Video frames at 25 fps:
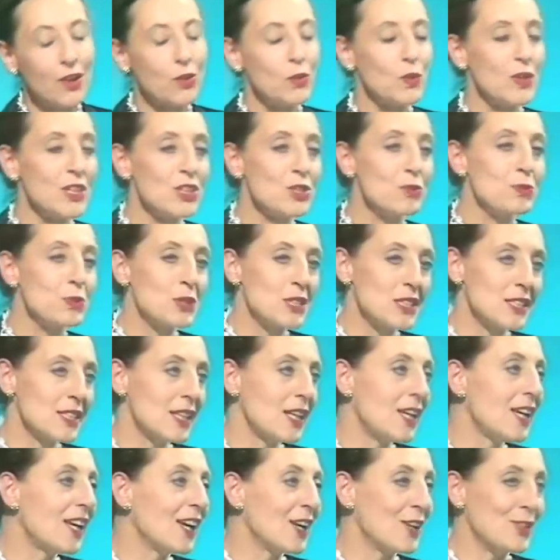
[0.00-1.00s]
in other words, you put a
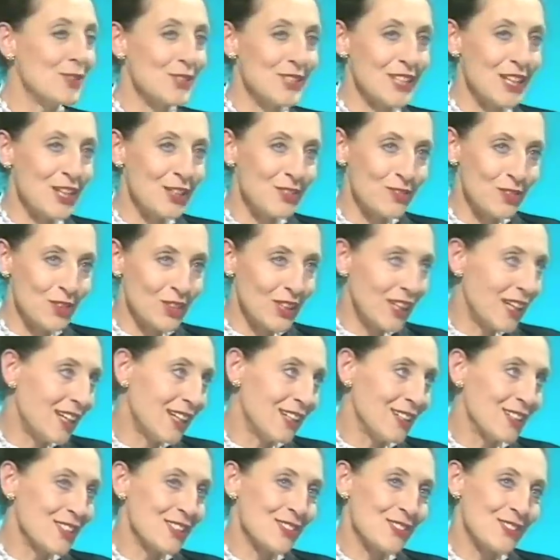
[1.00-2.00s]
tea cosy over your
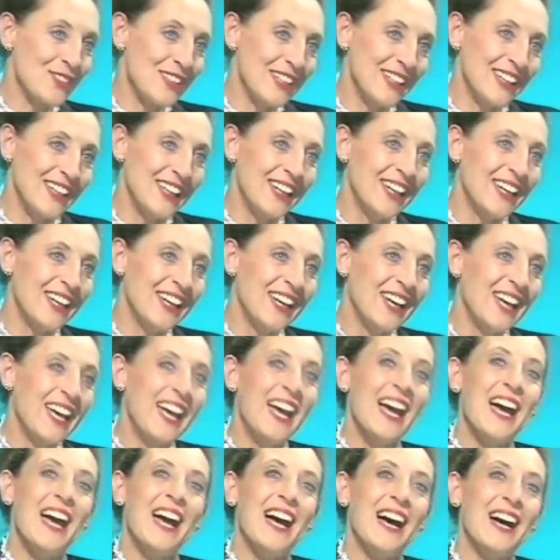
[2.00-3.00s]
house, really.
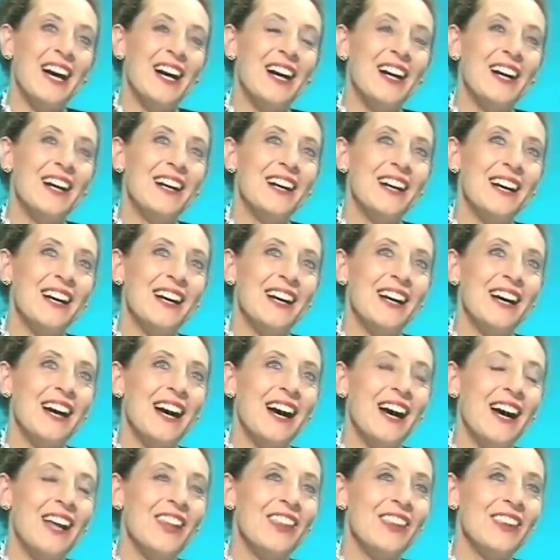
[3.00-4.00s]
Uh,
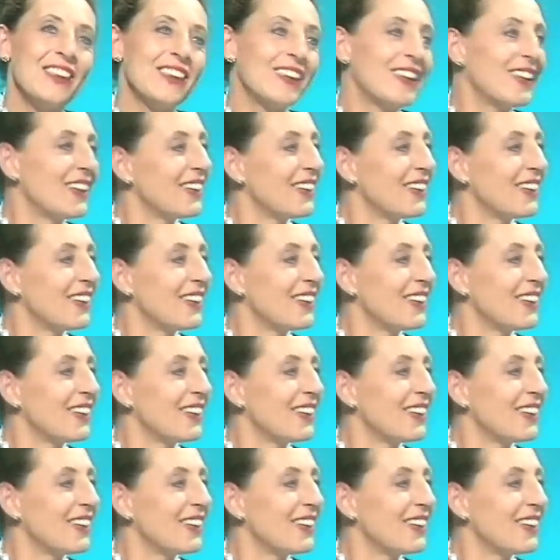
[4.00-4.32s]
and the